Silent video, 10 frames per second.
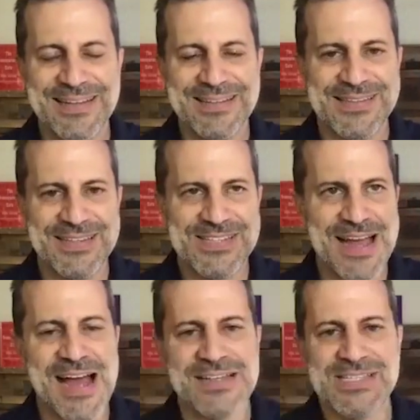this this
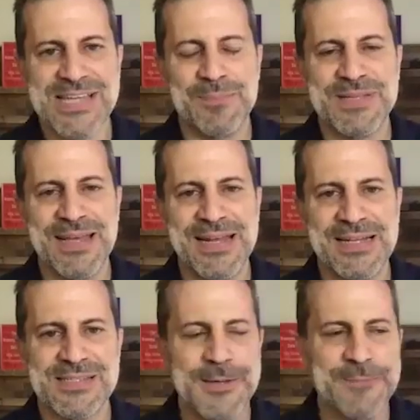concept and
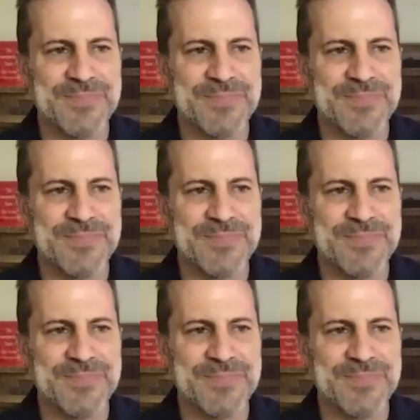it's